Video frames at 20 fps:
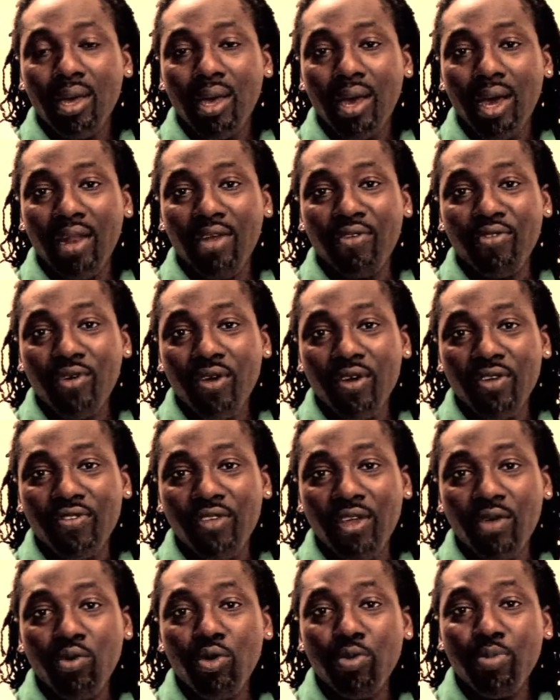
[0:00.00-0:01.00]
And of course,
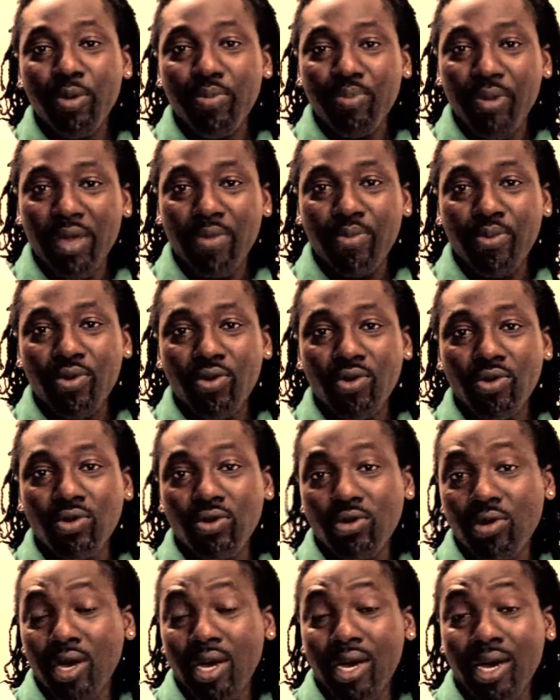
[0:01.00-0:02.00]
there will be people
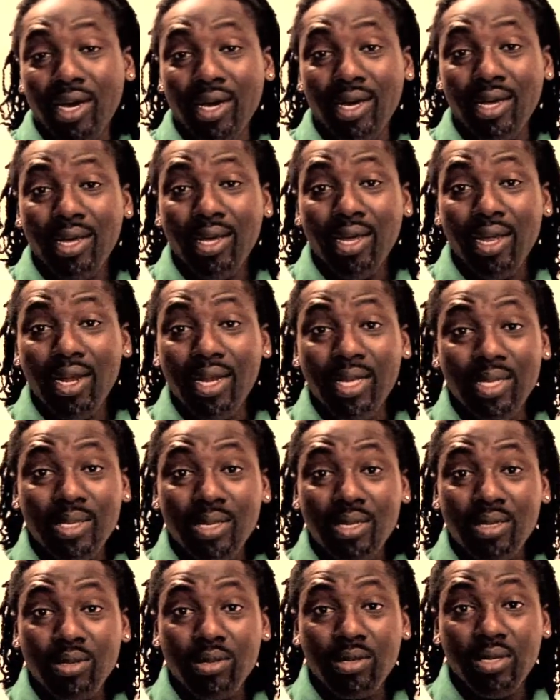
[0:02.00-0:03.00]
who are
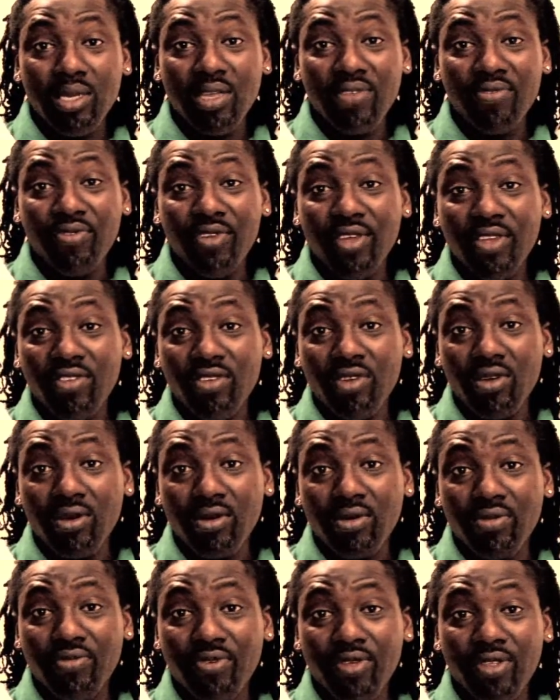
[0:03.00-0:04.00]
listening to this
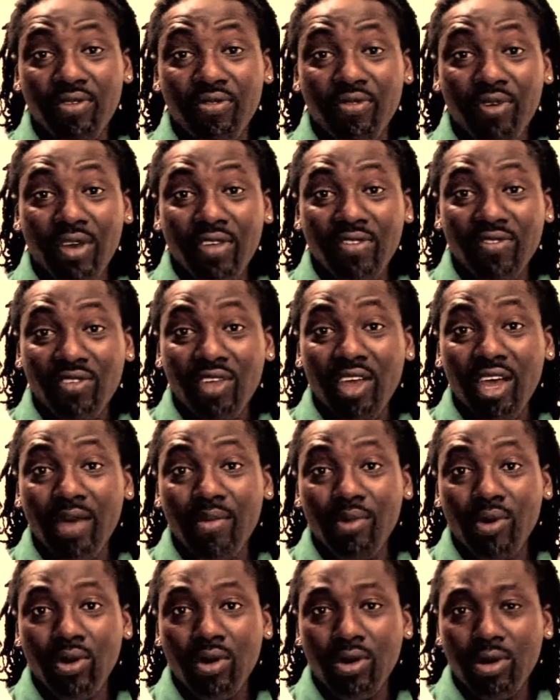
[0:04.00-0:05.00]
video for the first time
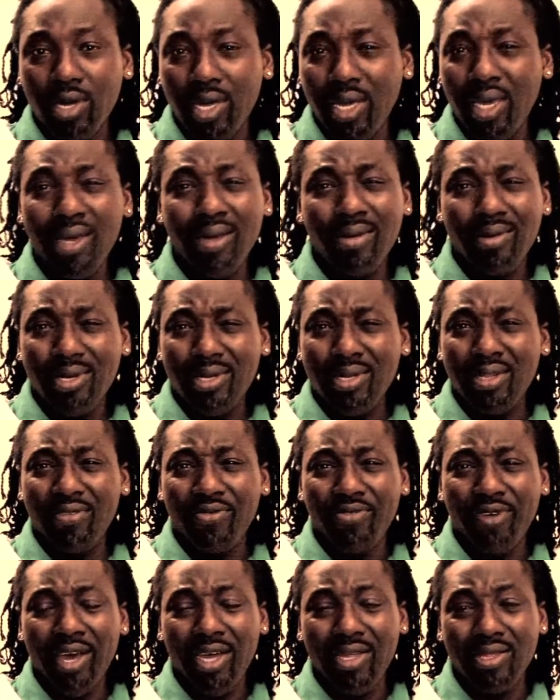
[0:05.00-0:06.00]
or hearing the
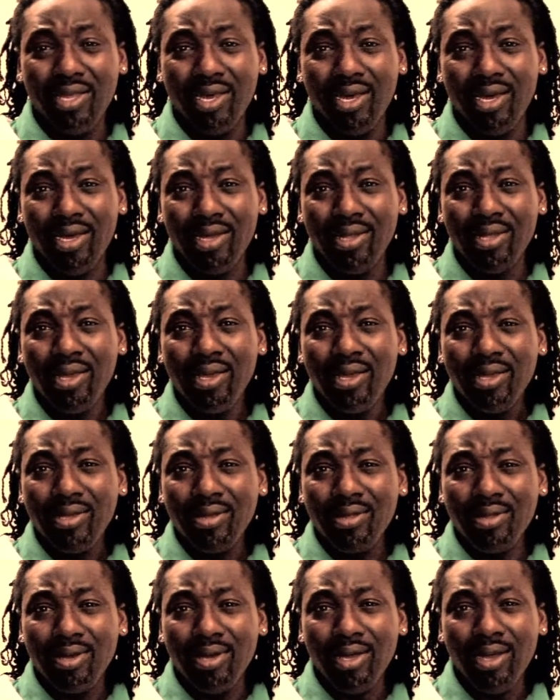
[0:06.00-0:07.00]
fact that,
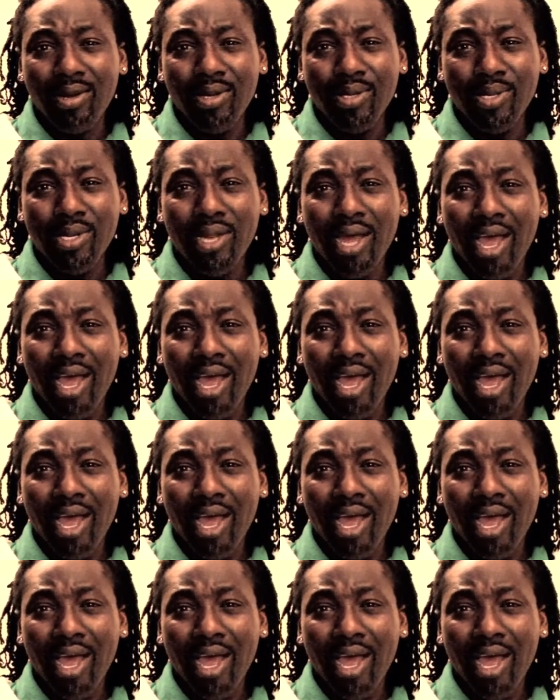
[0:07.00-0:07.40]
here is an